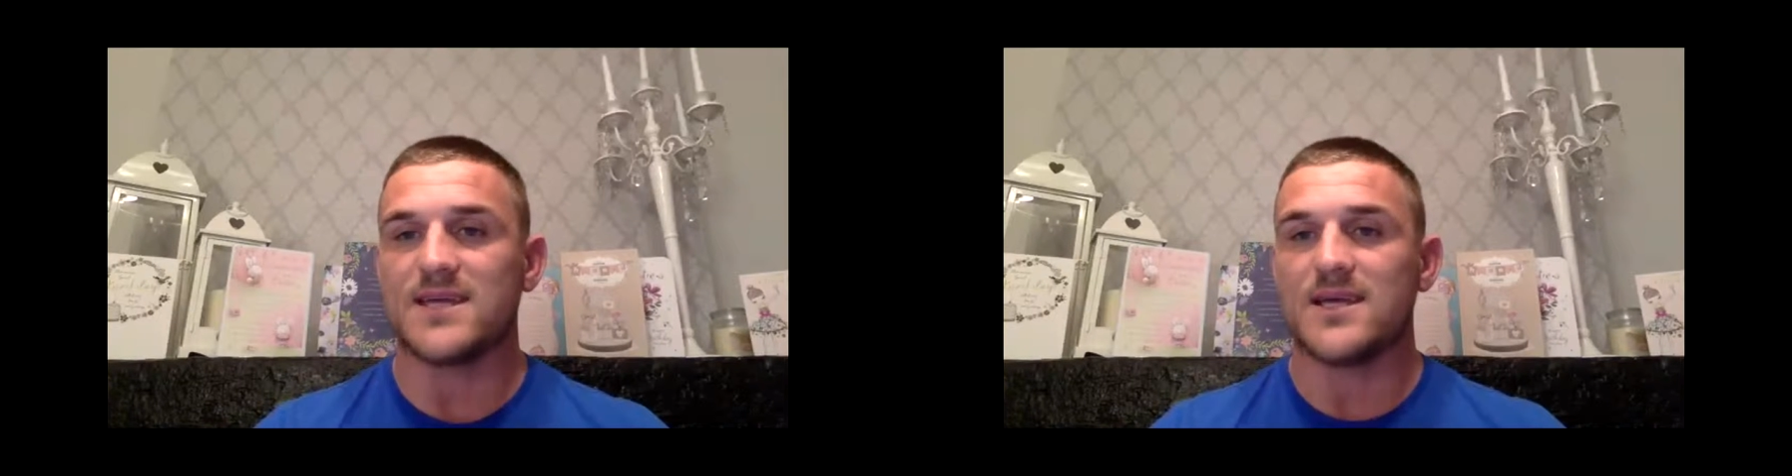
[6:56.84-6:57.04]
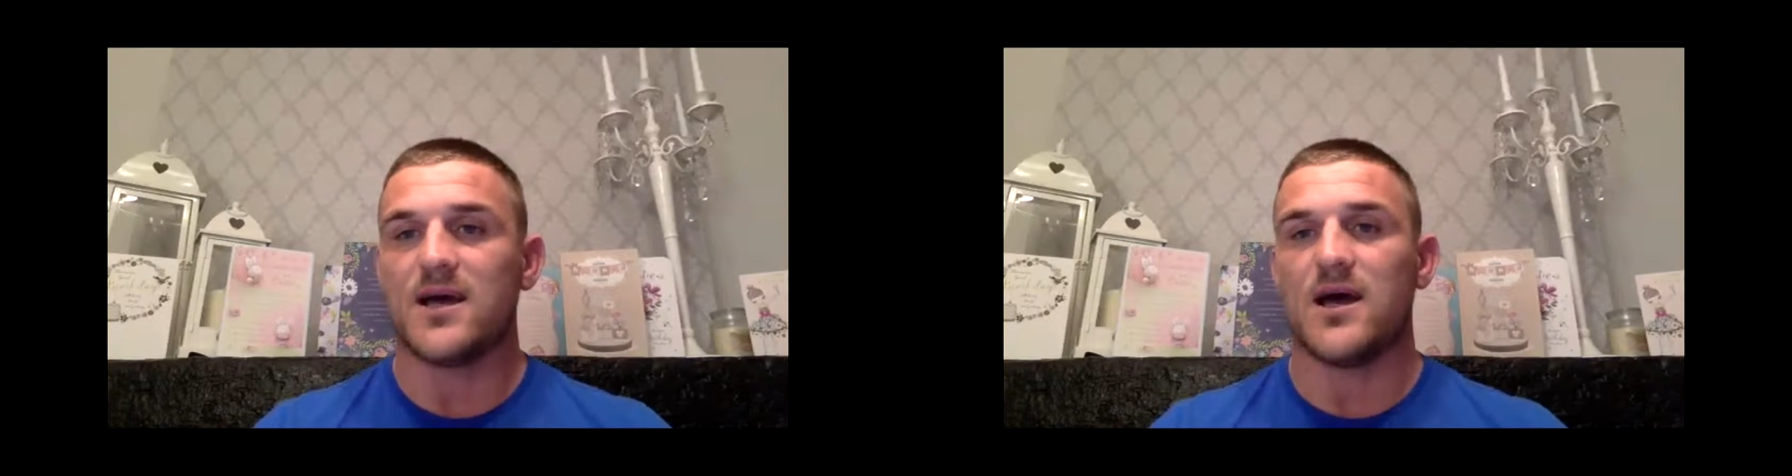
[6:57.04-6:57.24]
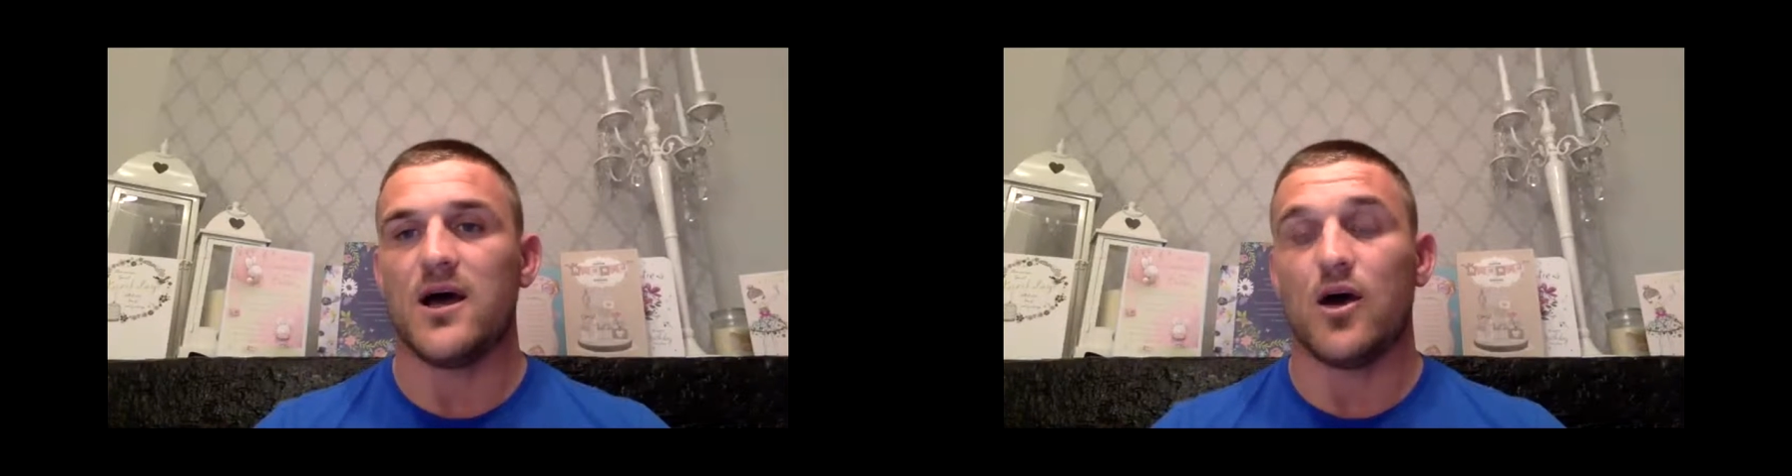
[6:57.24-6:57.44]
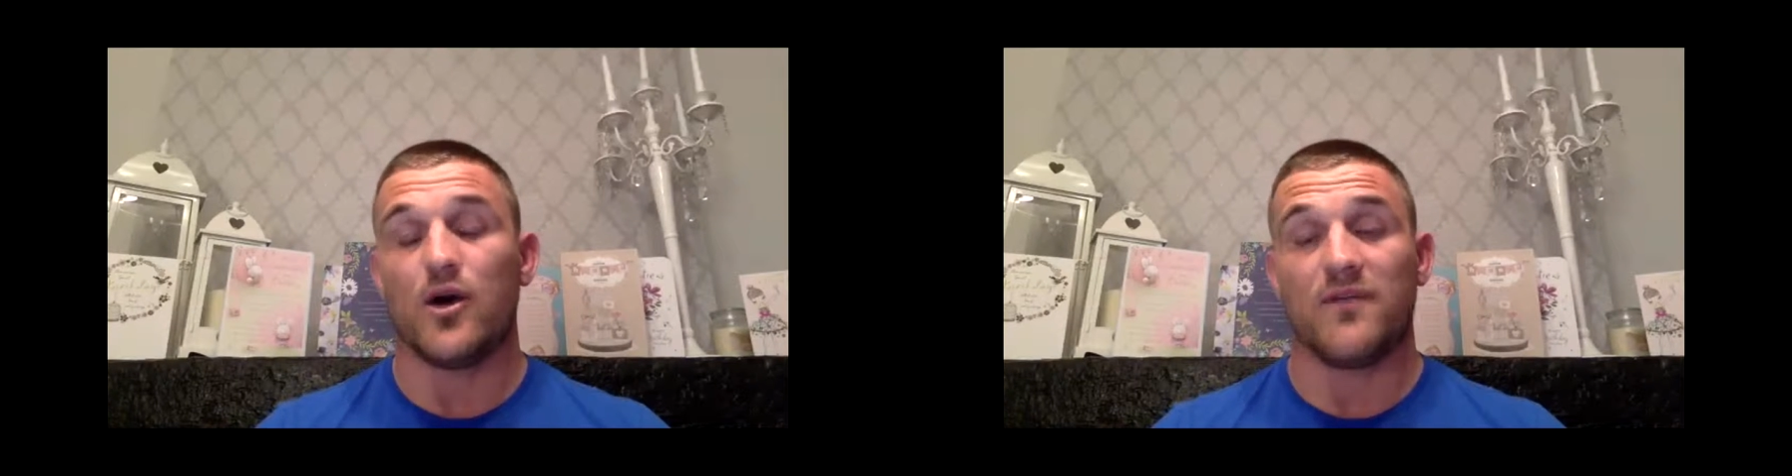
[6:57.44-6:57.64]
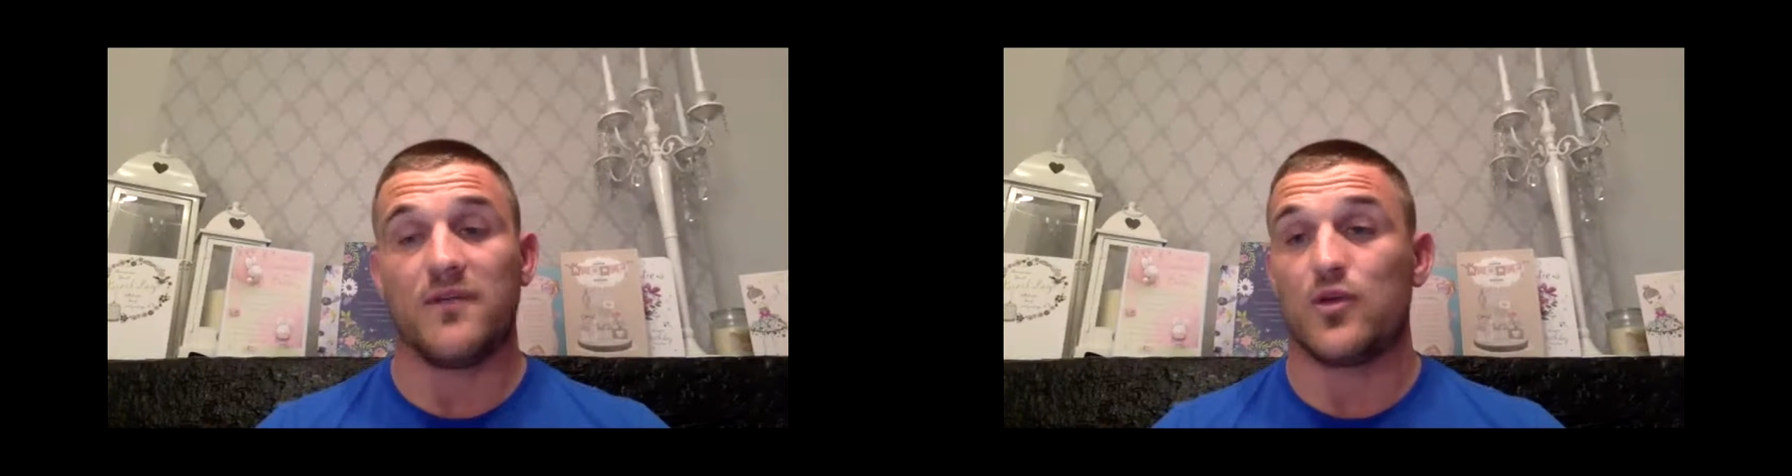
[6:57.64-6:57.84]
Or
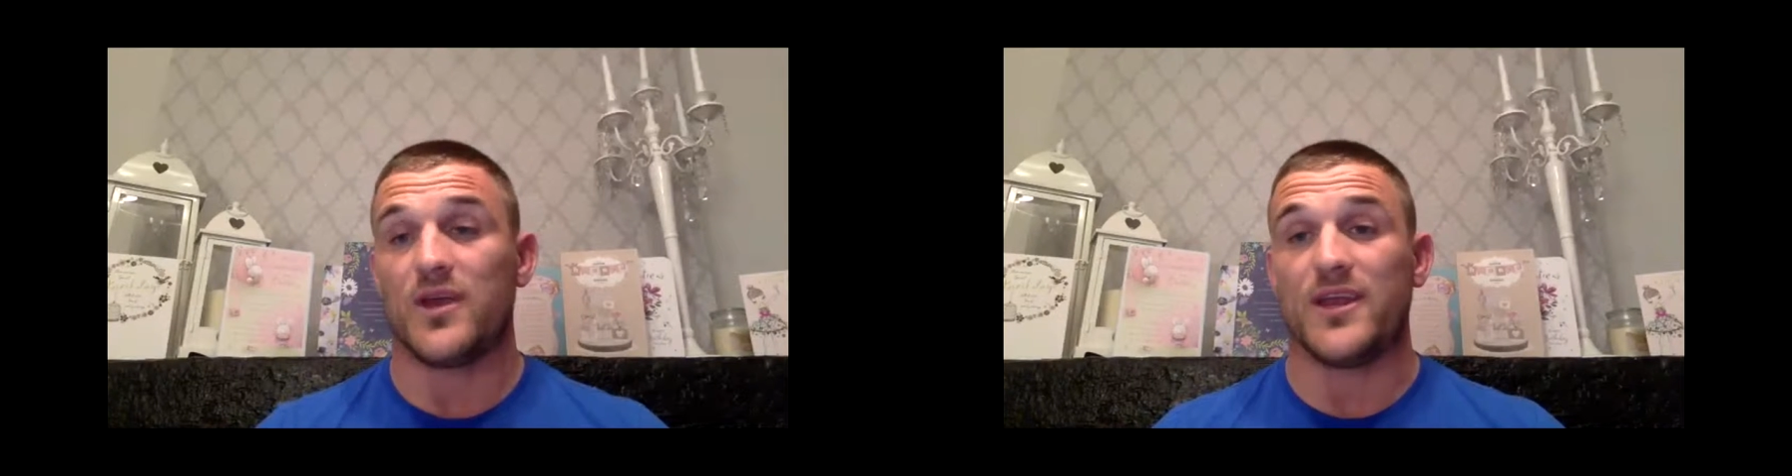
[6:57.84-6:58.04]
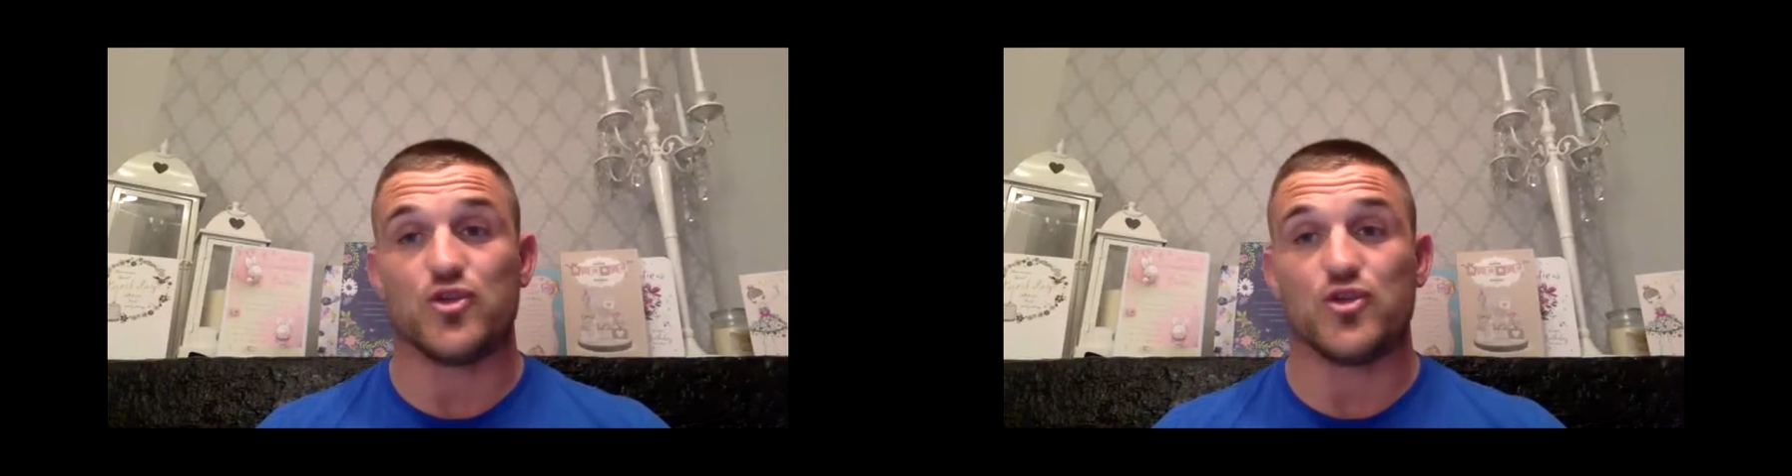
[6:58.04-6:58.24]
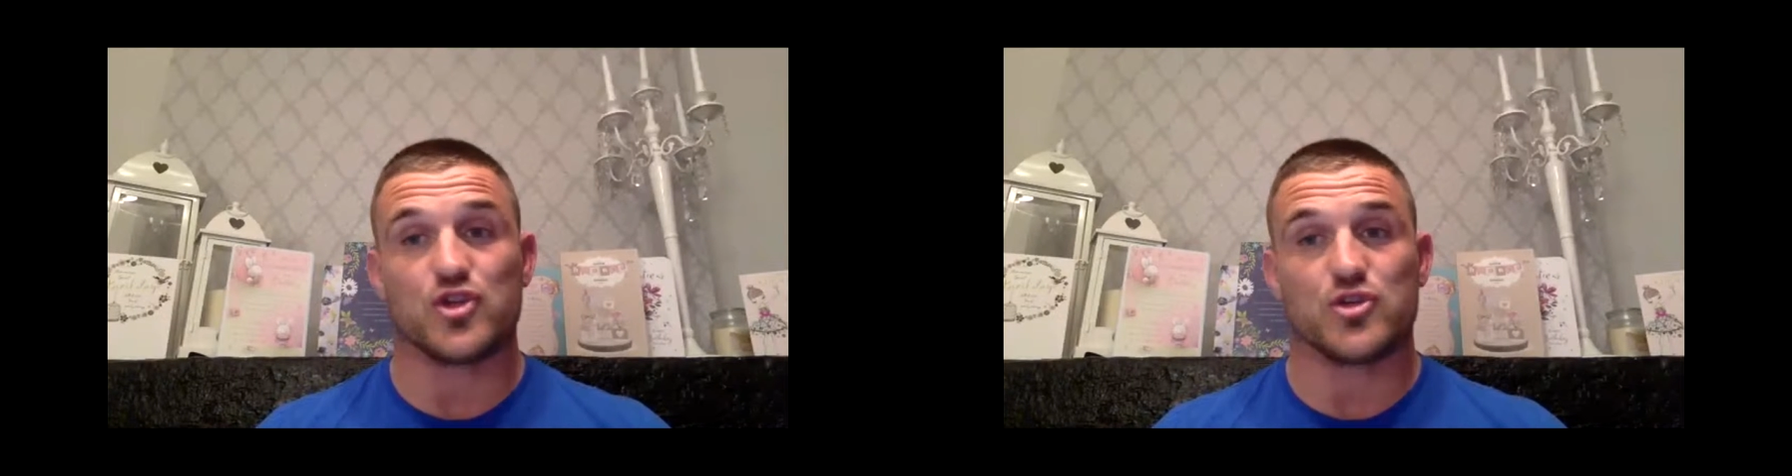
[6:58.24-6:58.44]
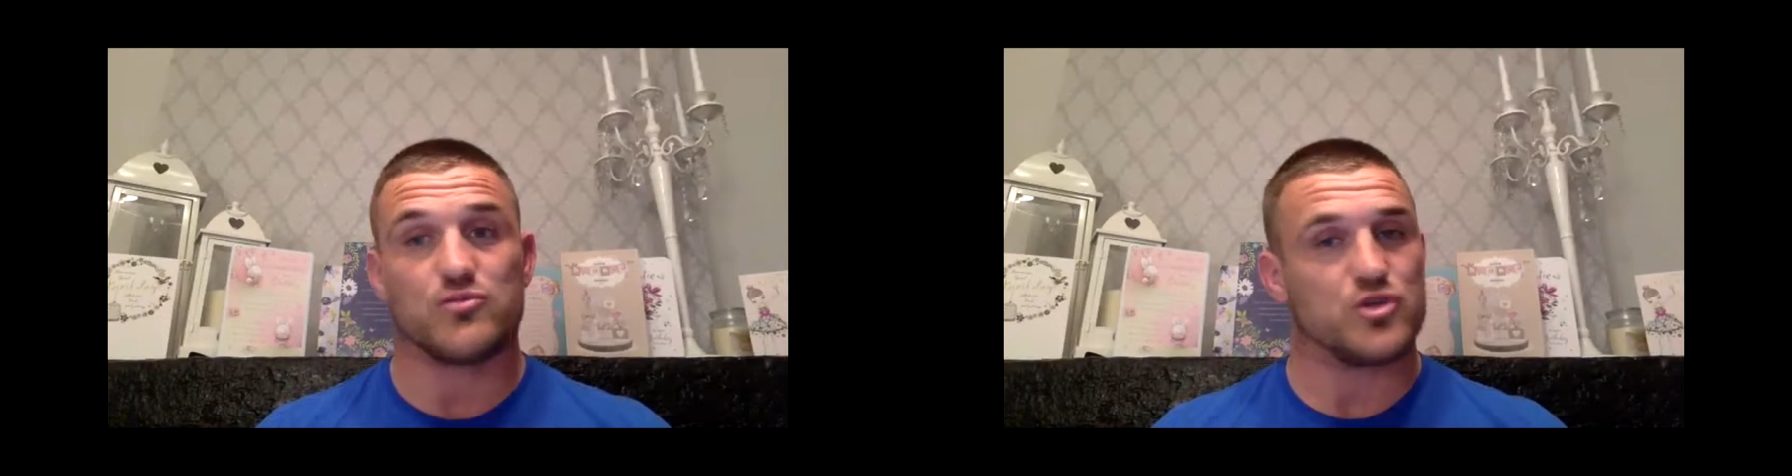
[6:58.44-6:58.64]
if you're looking at it just